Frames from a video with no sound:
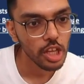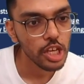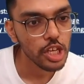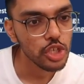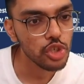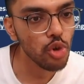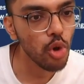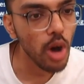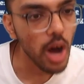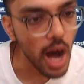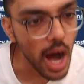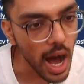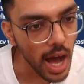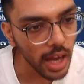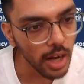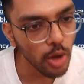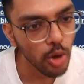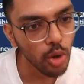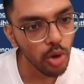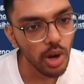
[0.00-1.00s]
So
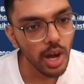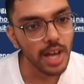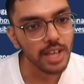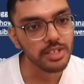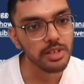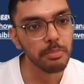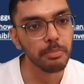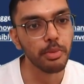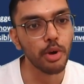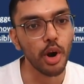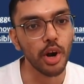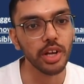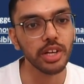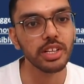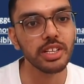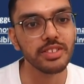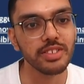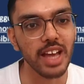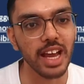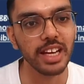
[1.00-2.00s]
Arlo, as a product
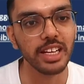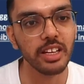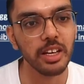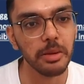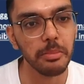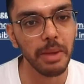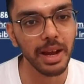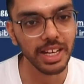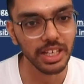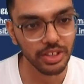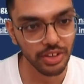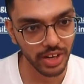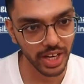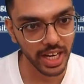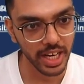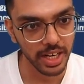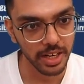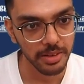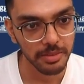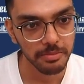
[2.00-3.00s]
designer by
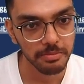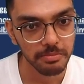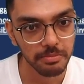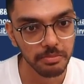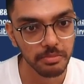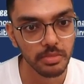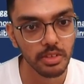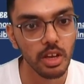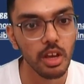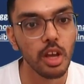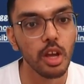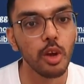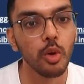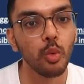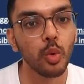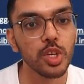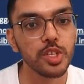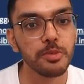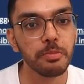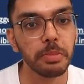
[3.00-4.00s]
trade,
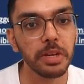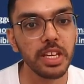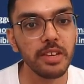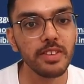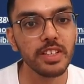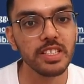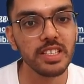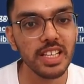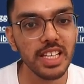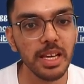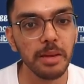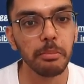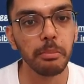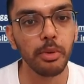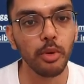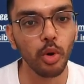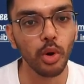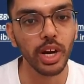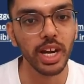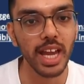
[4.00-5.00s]
was previously
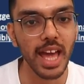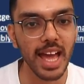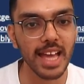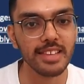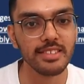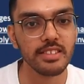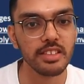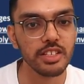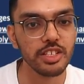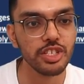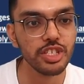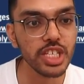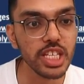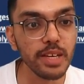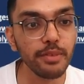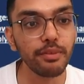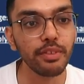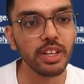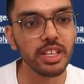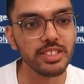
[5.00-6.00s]
employed as
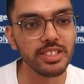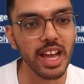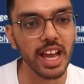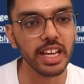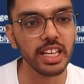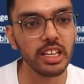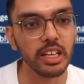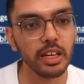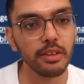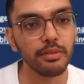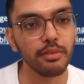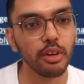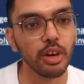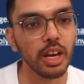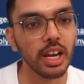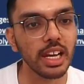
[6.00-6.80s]
chief designer for a